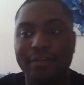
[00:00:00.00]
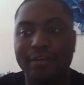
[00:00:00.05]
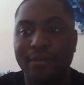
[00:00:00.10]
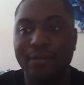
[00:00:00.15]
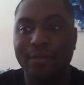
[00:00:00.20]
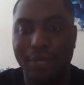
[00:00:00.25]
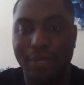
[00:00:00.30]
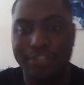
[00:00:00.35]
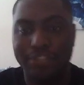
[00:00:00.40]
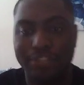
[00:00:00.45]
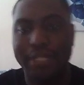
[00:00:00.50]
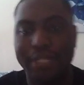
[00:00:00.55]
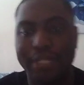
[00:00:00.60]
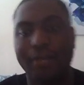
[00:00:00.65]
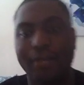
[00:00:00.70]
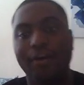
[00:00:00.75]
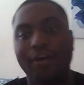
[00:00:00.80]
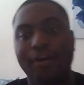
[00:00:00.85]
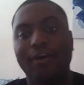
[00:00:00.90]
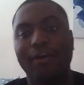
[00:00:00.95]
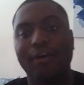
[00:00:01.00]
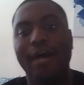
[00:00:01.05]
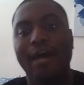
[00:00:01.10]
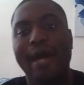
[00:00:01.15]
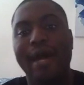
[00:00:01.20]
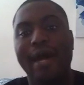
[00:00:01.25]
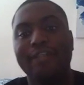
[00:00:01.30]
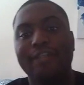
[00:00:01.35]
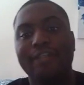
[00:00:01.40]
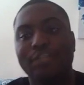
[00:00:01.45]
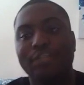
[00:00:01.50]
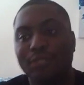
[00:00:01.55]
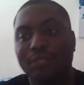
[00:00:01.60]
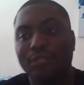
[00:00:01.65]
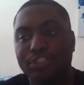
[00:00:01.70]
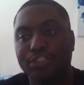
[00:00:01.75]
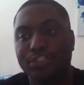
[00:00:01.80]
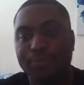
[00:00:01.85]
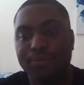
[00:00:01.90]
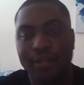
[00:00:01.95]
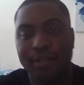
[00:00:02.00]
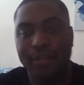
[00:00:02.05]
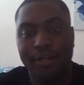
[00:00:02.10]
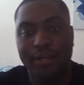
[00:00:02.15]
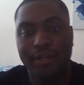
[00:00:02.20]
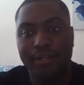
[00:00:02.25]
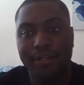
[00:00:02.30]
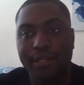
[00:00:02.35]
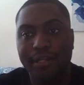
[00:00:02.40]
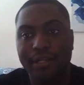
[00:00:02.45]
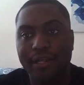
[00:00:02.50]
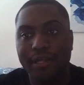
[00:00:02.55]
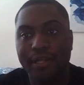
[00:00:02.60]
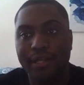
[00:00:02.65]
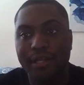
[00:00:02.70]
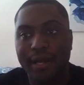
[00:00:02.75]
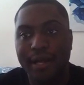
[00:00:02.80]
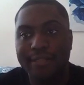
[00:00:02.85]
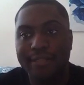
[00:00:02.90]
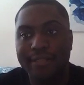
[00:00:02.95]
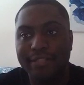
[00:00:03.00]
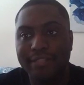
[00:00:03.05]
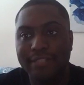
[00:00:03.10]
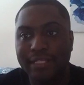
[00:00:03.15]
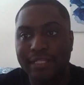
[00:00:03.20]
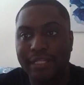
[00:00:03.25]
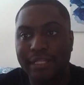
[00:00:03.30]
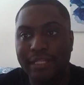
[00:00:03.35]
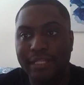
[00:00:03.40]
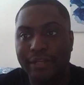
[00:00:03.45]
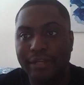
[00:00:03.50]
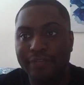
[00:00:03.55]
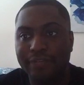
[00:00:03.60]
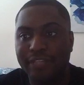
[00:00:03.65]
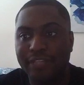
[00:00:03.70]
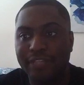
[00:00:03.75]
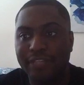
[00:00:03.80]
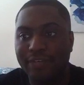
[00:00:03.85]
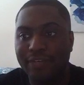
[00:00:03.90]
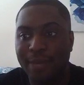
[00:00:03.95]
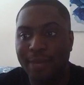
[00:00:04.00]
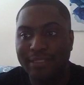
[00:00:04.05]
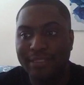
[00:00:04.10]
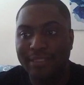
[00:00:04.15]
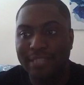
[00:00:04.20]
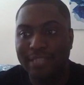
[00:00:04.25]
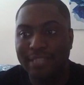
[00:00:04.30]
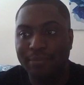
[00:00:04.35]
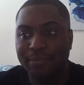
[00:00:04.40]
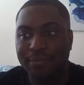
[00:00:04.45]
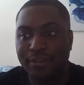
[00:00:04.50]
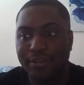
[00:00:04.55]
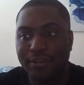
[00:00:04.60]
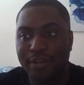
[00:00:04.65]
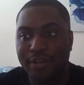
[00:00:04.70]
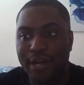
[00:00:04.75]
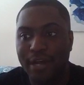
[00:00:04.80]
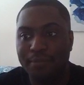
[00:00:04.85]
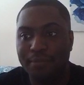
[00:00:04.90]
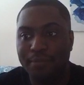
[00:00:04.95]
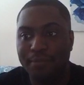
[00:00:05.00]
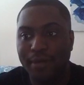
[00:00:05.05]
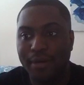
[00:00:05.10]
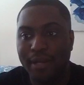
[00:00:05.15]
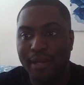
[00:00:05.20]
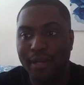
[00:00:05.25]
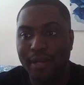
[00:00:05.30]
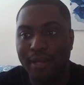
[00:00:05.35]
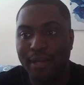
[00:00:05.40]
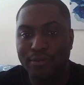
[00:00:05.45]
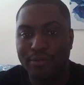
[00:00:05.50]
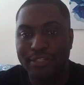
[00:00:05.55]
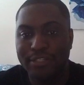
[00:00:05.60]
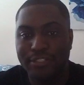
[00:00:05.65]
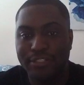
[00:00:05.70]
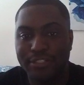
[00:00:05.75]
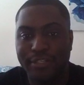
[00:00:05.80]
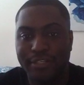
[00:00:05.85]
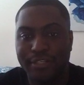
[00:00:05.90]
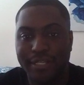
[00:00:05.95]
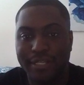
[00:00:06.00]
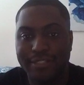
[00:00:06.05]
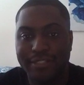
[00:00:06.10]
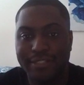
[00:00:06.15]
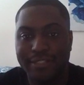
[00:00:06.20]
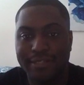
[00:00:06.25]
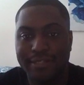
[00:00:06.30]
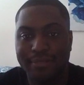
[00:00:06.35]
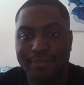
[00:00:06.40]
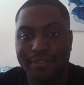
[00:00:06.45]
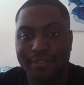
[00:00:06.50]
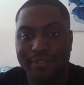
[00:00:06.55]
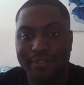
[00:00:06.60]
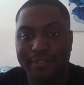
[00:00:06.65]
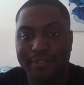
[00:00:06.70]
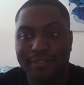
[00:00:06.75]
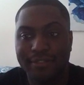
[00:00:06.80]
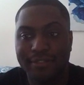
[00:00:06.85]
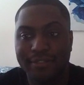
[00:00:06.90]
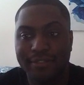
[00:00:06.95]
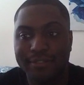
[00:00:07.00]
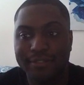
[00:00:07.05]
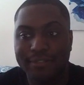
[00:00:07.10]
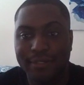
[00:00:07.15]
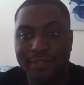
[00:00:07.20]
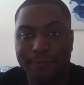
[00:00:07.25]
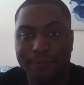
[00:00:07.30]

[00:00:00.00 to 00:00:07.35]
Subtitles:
winner take all at G1 Supercard. It's unclear if Jeff Cobb accepted or not, but I'm pretty sure he accepted. So,